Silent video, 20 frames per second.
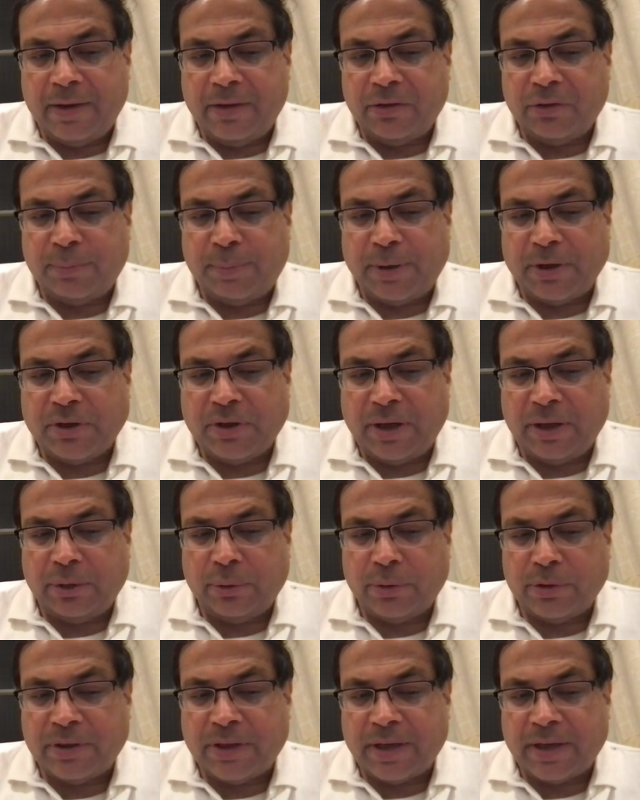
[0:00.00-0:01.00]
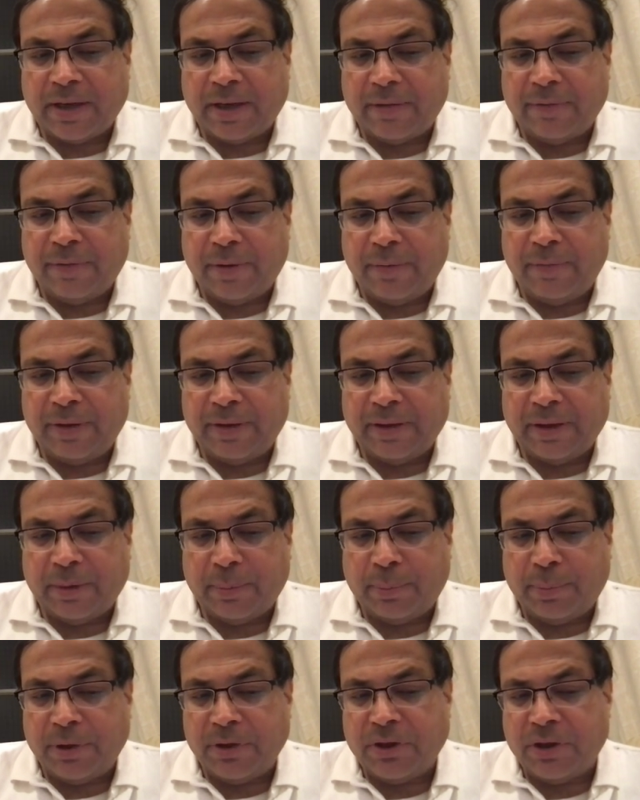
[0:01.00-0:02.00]
especially those that confirm whether a
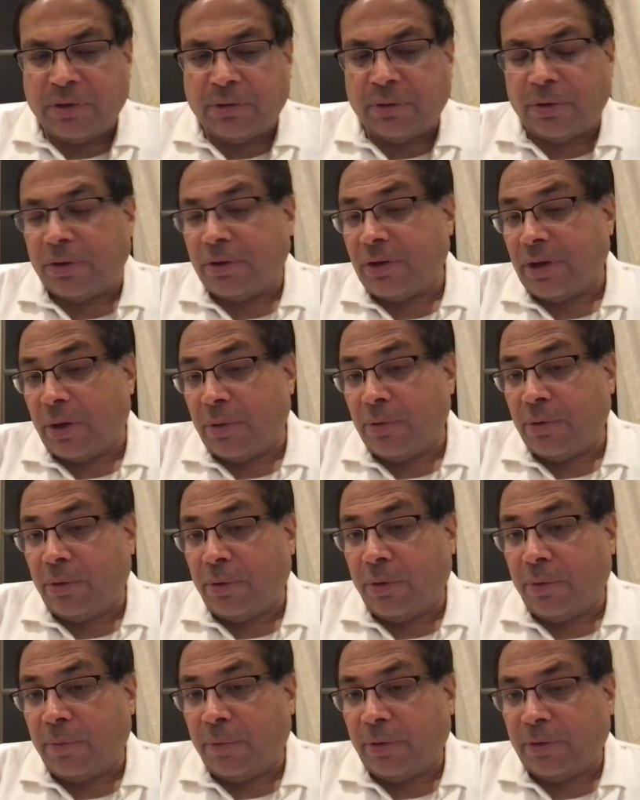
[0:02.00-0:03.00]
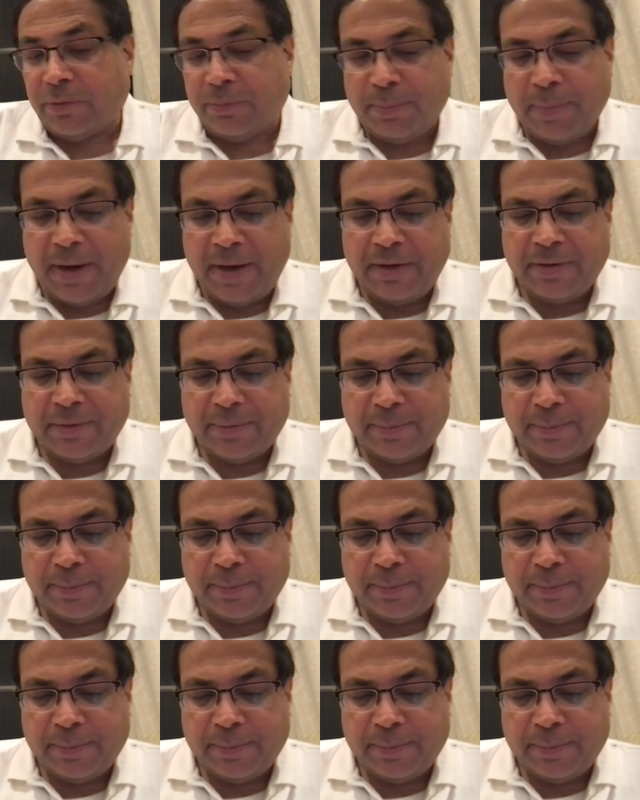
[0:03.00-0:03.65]
purchase or a download was made.